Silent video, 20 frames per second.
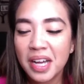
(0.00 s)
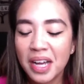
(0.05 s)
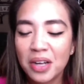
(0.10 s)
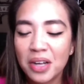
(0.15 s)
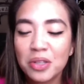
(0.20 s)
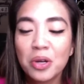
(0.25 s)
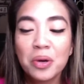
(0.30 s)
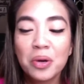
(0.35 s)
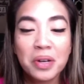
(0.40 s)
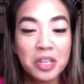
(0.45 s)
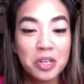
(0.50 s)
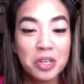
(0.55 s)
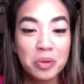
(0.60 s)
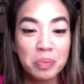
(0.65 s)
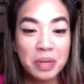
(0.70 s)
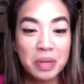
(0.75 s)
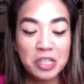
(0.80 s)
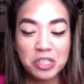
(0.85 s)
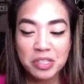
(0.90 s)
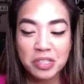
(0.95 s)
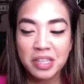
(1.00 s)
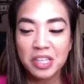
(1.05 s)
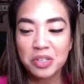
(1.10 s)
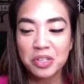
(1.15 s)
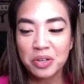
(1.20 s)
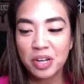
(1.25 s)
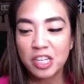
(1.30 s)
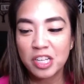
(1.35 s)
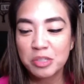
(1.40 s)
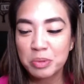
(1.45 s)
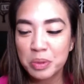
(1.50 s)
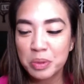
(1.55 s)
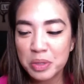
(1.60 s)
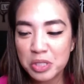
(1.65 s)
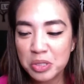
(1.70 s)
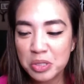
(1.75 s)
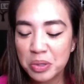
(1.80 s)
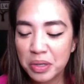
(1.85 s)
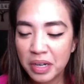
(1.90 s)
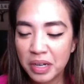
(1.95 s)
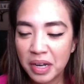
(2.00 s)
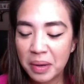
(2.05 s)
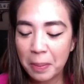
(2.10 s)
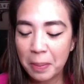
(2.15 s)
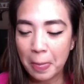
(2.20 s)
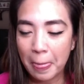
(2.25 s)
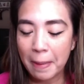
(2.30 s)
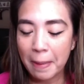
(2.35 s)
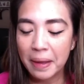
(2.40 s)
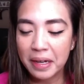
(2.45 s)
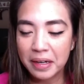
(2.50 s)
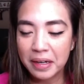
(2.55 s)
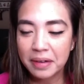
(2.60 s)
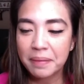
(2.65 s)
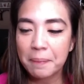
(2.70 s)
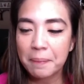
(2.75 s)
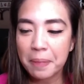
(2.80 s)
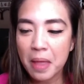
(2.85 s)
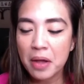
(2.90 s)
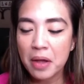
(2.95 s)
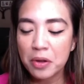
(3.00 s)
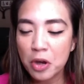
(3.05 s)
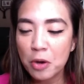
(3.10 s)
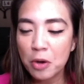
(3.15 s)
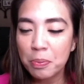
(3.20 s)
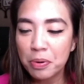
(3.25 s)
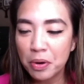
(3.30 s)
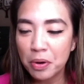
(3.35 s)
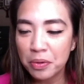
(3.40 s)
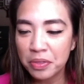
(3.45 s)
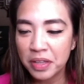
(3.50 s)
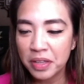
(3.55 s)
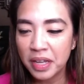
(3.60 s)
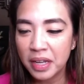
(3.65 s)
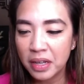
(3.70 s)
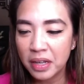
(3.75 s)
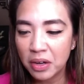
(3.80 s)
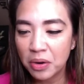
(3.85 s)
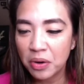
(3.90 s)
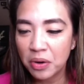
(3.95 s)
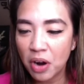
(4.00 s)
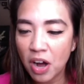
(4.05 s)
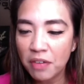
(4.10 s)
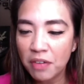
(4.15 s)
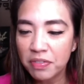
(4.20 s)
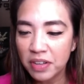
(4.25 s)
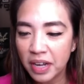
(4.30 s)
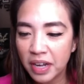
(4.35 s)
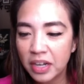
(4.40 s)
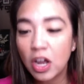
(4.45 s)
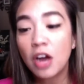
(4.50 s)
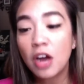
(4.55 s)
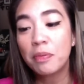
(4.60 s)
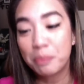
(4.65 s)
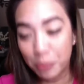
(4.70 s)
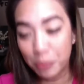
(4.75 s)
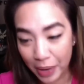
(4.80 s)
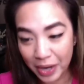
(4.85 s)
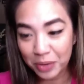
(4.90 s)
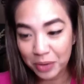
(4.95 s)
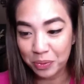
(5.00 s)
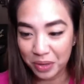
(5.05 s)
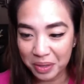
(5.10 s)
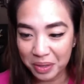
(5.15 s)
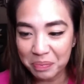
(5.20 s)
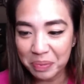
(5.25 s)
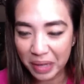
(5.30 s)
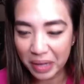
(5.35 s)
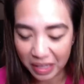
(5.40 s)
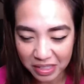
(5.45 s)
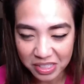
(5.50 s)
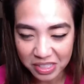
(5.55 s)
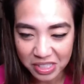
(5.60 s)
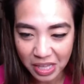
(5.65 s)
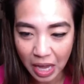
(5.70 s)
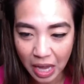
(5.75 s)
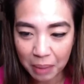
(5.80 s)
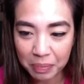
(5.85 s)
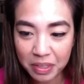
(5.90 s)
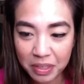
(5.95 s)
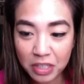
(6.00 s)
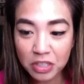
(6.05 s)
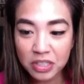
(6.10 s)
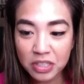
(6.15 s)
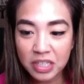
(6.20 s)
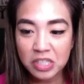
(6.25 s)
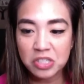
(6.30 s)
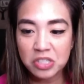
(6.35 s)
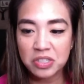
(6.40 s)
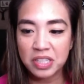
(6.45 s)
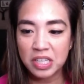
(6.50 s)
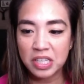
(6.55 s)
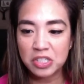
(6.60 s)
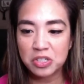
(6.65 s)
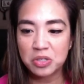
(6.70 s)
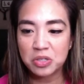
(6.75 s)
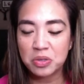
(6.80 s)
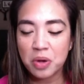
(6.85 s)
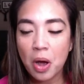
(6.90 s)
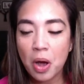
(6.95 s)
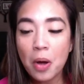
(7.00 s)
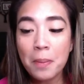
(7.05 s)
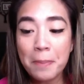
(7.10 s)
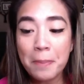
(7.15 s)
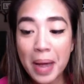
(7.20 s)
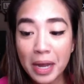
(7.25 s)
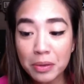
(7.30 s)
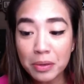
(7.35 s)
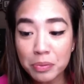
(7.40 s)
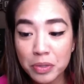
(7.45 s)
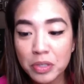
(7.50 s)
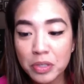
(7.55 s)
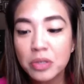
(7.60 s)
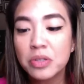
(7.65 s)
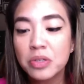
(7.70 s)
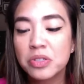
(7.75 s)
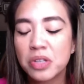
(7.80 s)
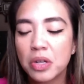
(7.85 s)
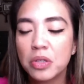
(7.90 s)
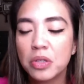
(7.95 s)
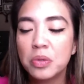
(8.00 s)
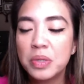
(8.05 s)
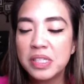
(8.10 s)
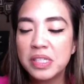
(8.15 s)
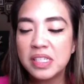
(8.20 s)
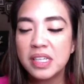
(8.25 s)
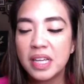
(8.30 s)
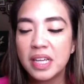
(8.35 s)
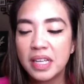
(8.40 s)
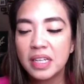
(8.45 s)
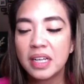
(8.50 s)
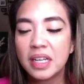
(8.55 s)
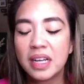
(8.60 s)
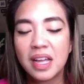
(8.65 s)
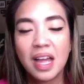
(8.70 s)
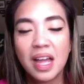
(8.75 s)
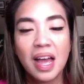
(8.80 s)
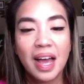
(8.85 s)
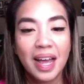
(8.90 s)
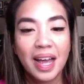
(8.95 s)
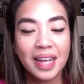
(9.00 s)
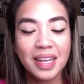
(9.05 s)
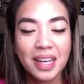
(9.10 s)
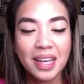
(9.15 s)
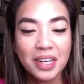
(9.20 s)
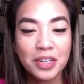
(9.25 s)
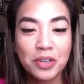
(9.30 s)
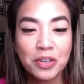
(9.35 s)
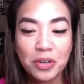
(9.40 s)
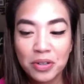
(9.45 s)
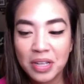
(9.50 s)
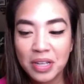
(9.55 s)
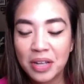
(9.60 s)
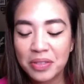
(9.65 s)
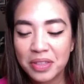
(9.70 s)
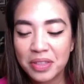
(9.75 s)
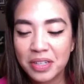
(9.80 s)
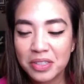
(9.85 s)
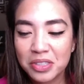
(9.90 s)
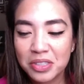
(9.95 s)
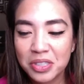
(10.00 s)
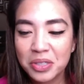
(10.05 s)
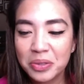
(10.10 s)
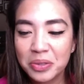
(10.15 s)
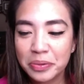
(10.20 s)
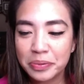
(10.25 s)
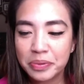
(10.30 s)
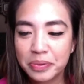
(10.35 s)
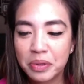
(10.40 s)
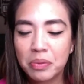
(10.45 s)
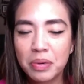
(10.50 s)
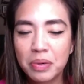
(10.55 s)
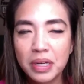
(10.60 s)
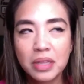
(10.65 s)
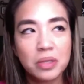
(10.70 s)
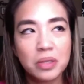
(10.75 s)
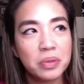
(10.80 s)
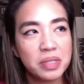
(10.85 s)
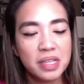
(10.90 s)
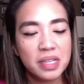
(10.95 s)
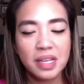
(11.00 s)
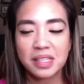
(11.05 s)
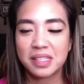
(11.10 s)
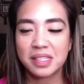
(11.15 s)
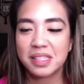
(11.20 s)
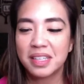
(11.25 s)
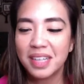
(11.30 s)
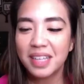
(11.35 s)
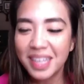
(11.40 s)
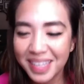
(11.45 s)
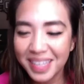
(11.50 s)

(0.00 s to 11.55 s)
Lori, you mentioned that your husband was doing a GoPro thing or offline, off-brand one, but I'm going to look into that too. Oh, Baton Rouge, Louisiana. I got a girl out there too, right? Yes.